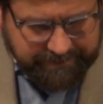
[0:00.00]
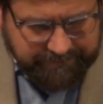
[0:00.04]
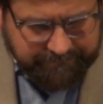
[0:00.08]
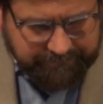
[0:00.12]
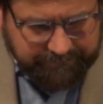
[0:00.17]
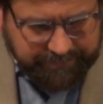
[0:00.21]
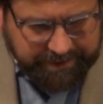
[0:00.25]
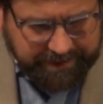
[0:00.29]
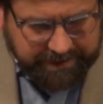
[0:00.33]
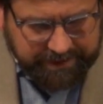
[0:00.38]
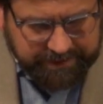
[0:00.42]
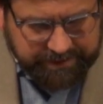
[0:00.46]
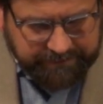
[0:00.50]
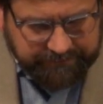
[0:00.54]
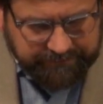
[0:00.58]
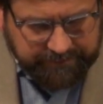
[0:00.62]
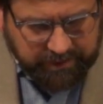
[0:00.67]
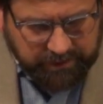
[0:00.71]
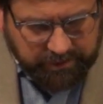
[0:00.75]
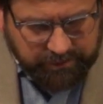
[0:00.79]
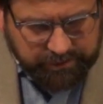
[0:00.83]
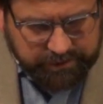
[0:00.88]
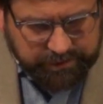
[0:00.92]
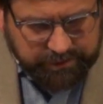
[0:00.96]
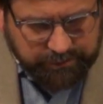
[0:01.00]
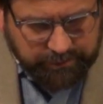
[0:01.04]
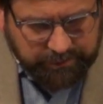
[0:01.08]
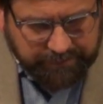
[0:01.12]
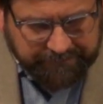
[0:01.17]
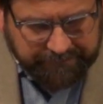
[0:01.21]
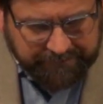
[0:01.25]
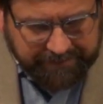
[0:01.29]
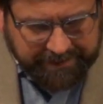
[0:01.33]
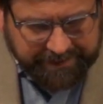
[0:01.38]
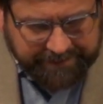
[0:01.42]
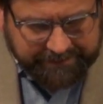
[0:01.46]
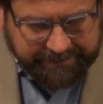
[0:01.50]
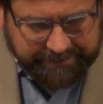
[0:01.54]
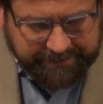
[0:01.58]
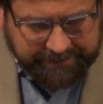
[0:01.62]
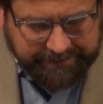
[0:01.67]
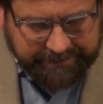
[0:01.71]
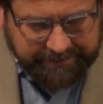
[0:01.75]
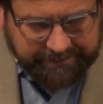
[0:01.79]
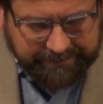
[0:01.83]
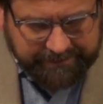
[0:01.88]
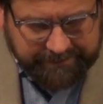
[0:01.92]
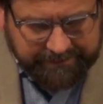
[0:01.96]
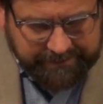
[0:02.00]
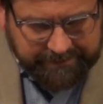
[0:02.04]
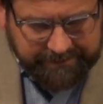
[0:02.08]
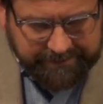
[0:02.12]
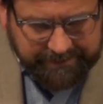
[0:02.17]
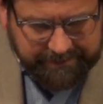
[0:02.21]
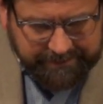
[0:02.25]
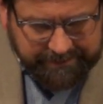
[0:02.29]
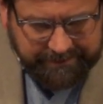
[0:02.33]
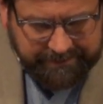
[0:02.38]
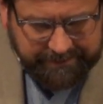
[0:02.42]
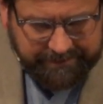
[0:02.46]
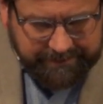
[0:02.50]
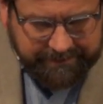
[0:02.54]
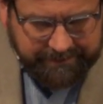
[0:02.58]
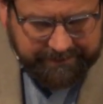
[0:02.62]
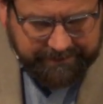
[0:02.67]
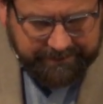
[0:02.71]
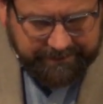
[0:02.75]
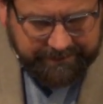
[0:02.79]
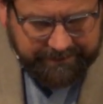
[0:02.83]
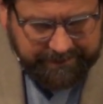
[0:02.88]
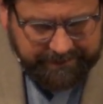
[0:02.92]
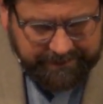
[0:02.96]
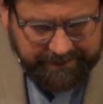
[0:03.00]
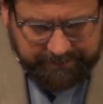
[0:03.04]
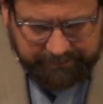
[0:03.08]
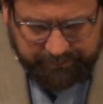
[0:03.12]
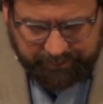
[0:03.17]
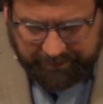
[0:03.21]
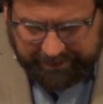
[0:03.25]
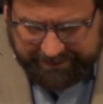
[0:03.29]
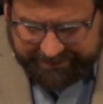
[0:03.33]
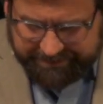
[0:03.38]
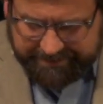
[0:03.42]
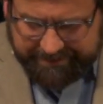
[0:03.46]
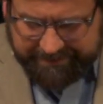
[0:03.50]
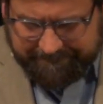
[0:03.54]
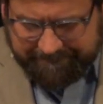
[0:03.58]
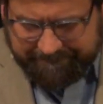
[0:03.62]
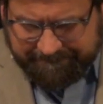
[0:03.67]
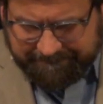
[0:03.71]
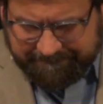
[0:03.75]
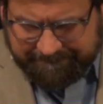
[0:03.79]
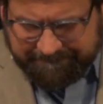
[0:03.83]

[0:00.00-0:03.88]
because of those who afflicted and oppressed them.